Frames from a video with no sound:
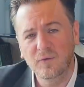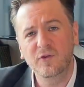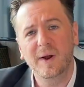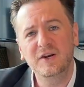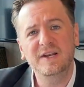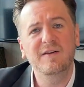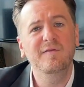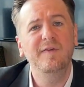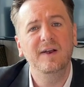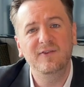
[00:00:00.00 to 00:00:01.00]
to actually
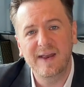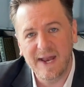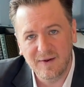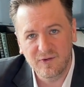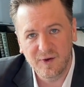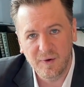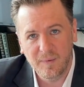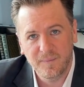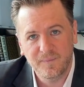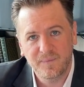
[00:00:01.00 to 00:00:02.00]
invest into.
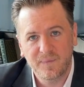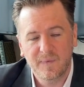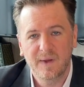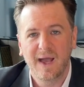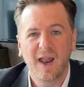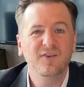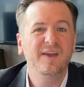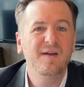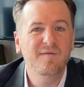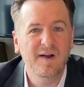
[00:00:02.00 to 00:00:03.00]
And I say
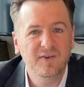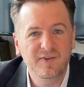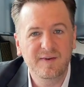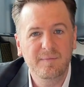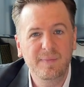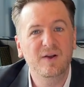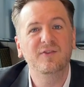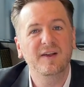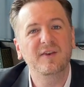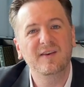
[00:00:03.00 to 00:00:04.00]
invest because
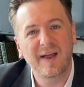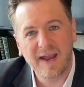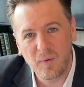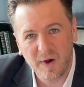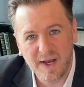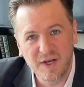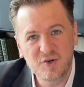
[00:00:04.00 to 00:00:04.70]
that's exactly what it is.